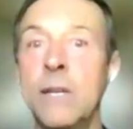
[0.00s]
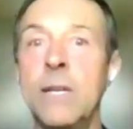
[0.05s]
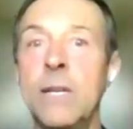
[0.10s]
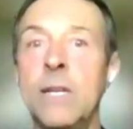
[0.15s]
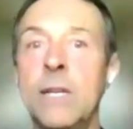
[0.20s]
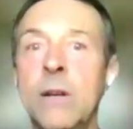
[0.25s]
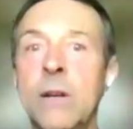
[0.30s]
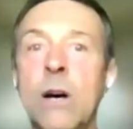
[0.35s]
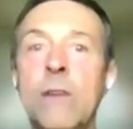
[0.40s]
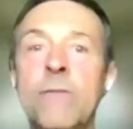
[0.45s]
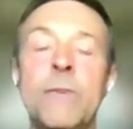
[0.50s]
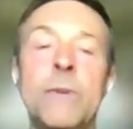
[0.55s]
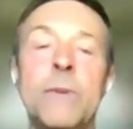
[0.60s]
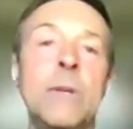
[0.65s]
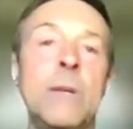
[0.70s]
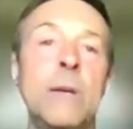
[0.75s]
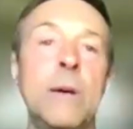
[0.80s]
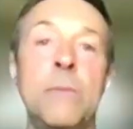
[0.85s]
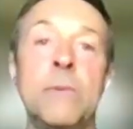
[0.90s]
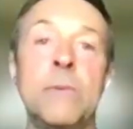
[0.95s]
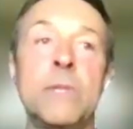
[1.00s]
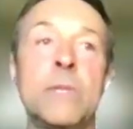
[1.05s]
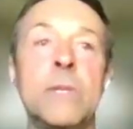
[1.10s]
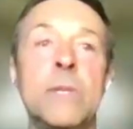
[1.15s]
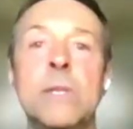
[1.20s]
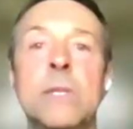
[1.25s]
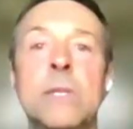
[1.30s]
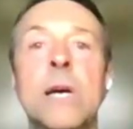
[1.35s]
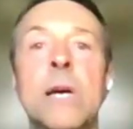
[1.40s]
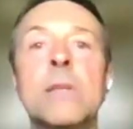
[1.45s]
I would
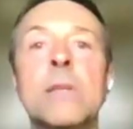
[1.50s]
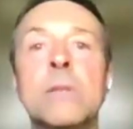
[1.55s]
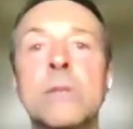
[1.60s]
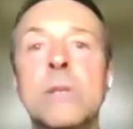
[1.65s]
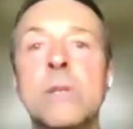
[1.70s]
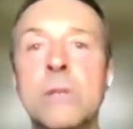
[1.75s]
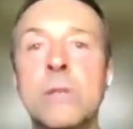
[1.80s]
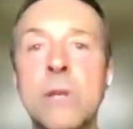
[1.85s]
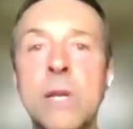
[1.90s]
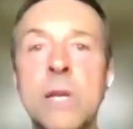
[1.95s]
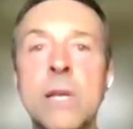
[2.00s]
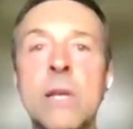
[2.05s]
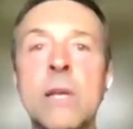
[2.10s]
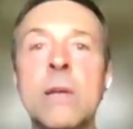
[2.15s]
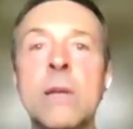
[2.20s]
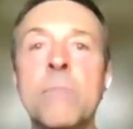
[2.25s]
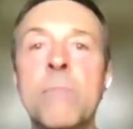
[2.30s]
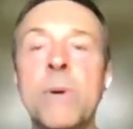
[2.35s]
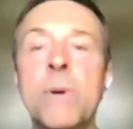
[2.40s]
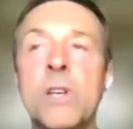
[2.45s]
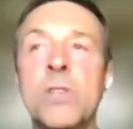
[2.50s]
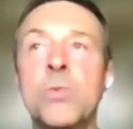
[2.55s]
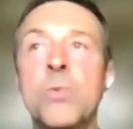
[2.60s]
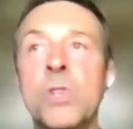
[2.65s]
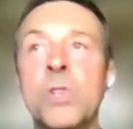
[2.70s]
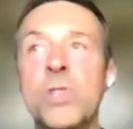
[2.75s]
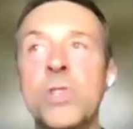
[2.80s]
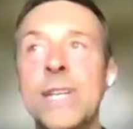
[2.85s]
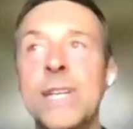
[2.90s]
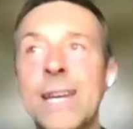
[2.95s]
say it does, just because
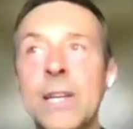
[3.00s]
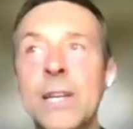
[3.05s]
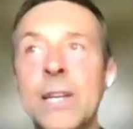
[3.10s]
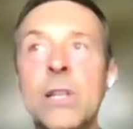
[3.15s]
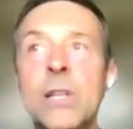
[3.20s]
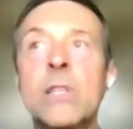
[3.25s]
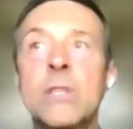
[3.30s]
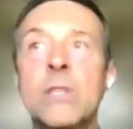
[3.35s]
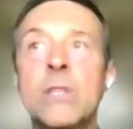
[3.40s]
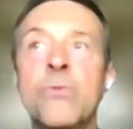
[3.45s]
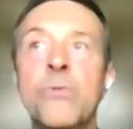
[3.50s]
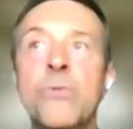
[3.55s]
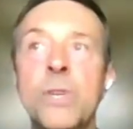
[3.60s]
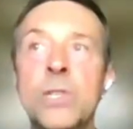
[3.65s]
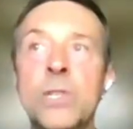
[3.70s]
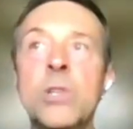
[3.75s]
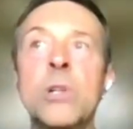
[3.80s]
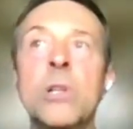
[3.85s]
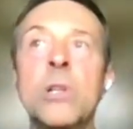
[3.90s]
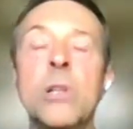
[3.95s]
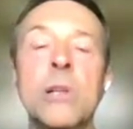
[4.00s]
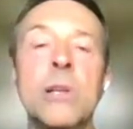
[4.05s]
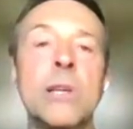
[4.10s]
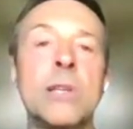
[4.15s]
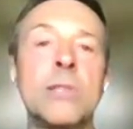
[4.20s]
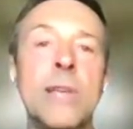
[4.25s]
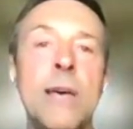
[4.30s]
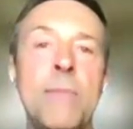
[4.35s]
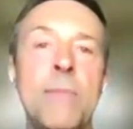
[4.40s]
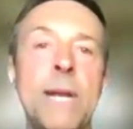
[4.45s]
once you get good at this physical
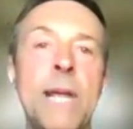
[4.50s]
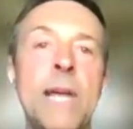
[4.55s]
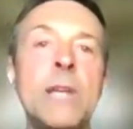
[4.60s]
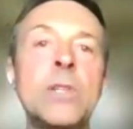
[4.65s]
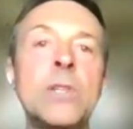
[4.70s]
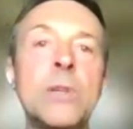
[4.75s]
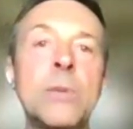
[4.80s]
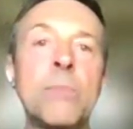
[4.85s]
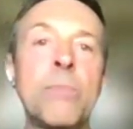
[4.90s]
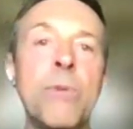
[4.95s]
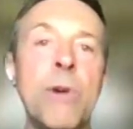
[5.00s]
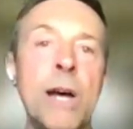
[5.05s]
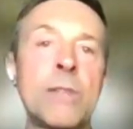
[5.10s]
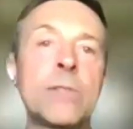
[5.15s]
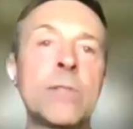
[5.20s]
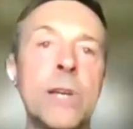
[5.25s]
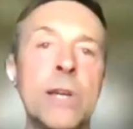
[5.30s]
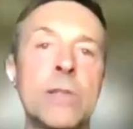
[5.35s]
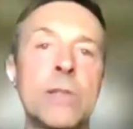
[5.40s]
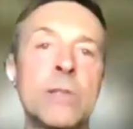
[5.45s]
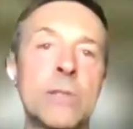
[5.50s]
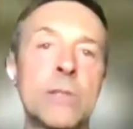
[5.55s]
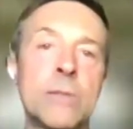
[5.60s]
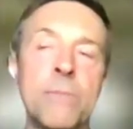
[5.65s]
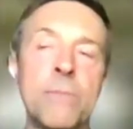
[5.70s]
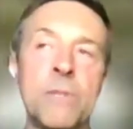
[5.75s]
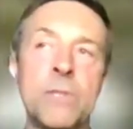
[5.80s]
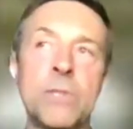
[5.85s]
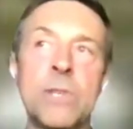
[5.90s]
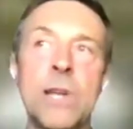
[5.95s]
examination process,
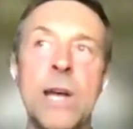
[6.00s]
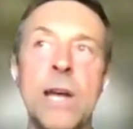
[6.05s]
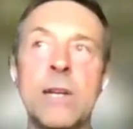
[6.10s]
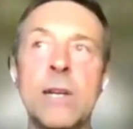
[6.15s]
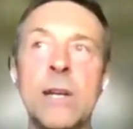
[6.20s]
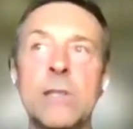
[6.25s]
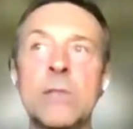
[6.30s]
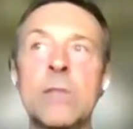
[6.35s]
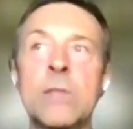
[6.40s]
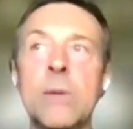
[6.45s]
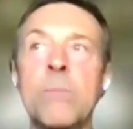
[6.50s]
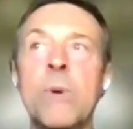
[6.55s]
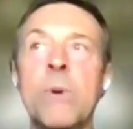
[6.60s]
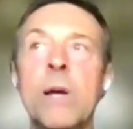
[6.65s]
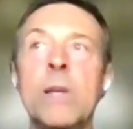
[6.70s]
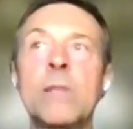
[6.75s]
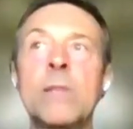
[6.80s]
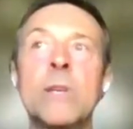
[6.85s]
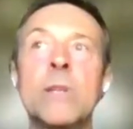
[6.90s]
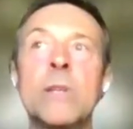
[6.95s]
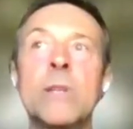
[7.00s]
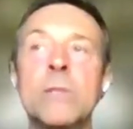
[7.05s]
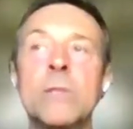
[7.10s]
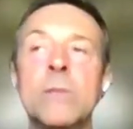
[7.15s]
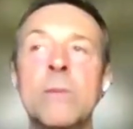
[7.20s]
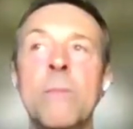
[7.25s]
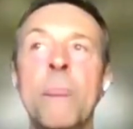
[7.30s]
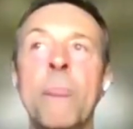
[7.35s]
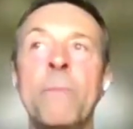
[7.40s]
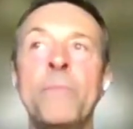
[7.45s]
this diagnostic
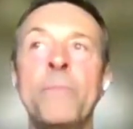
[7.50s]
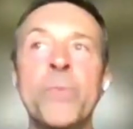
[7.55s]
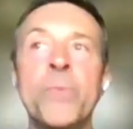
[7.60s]
process,